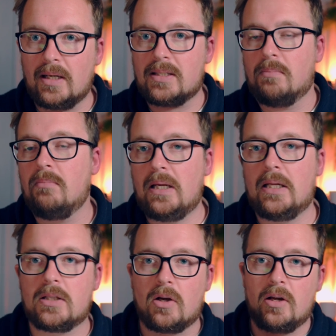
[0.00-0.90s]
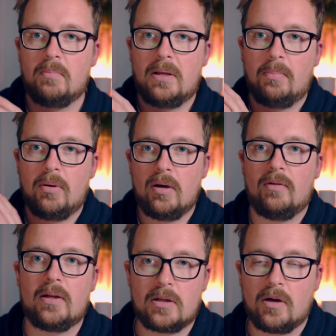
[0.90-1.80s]
doesn't mean it's going to be a
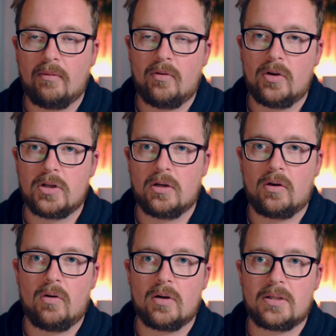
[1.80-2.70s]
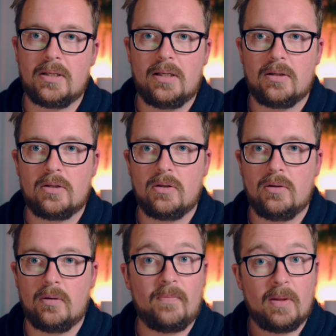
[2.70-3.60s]
perfect conversion across
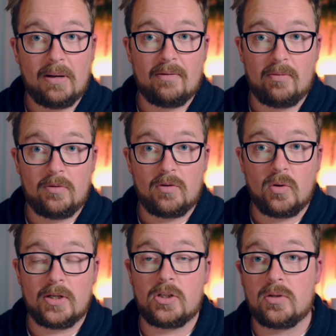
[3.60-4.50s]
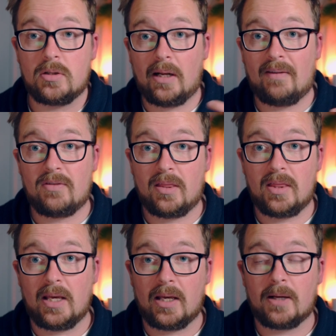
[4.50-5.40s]
into the platform of your choice. You still have to
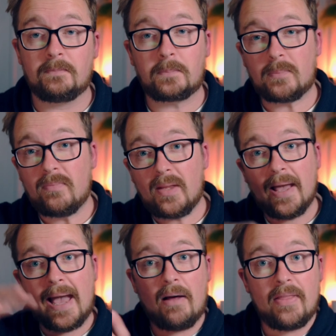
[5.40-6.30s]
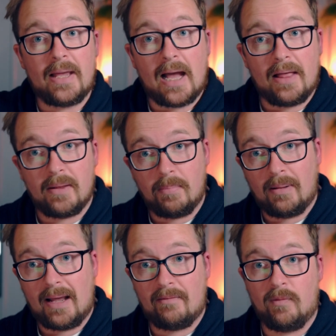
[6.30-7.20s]
think how the other
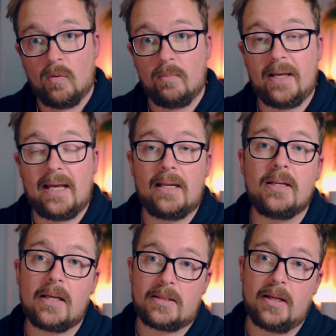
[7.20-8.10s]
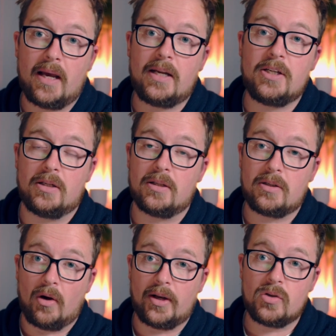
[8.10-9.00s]
platform, the end destination, is
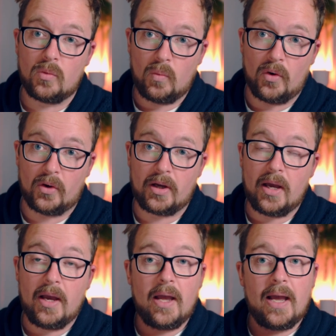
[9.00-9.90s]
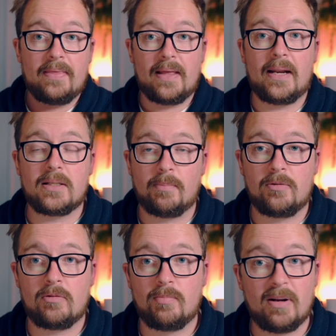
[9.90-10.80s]
going to work. And that is a
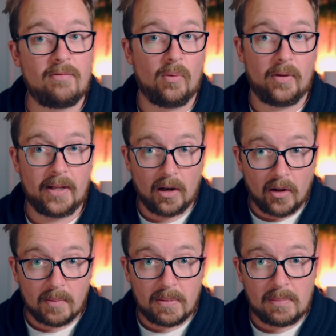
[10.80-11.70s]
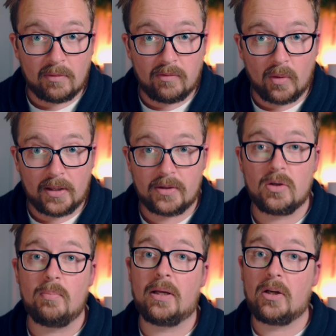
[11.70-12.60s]
pitfall that a lot of people fall
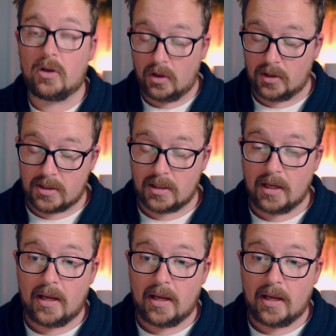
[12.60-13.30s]
into because